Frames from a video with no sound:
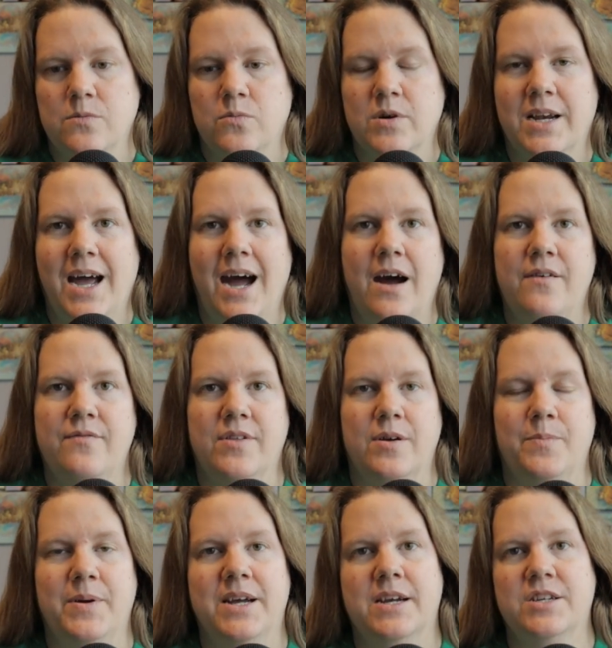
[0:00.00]
would have
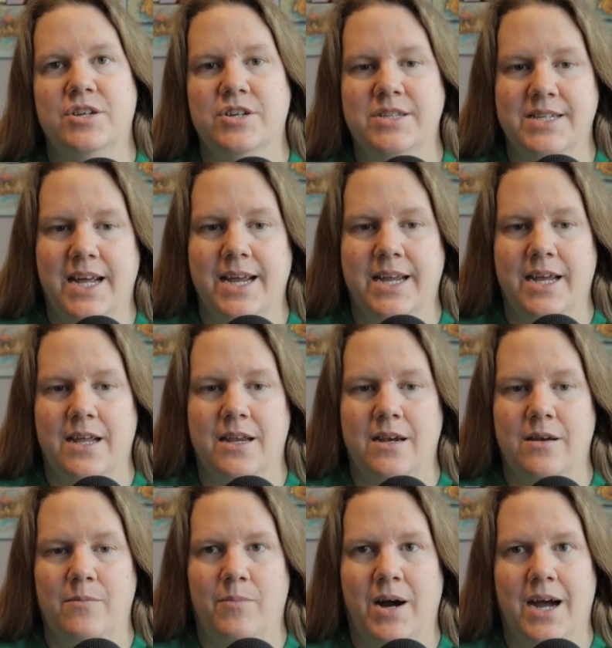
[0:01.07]
their pictures
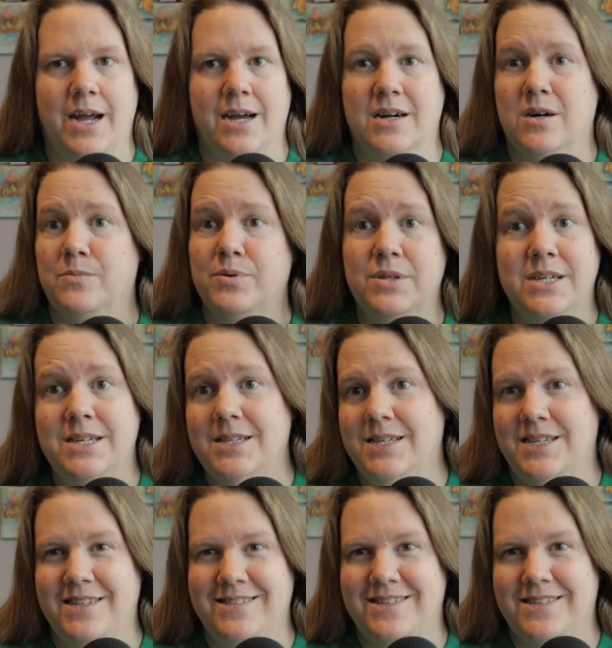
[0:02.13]
taken by a
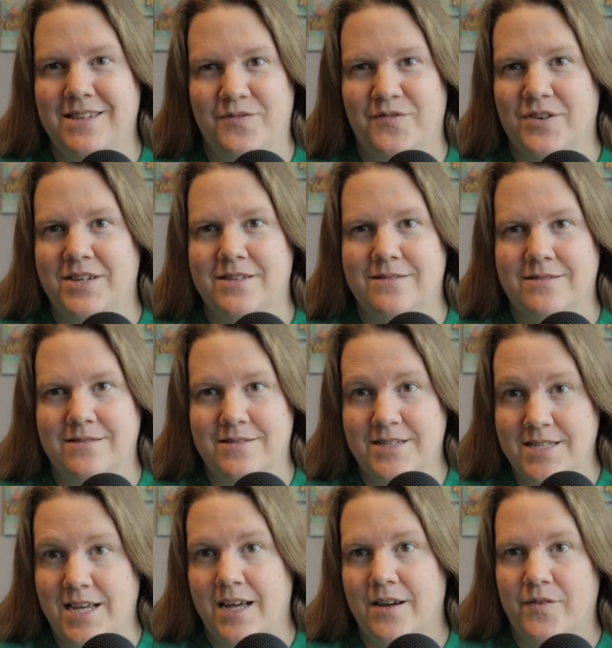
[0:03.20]
completely different
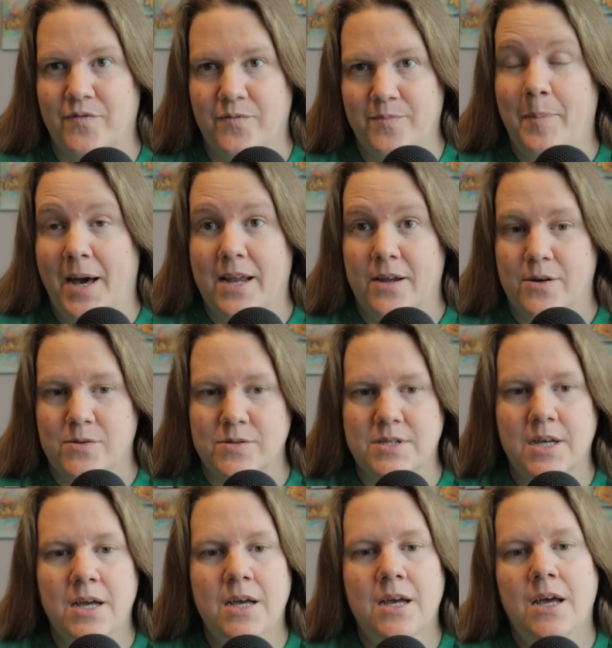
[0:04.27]
set of pedos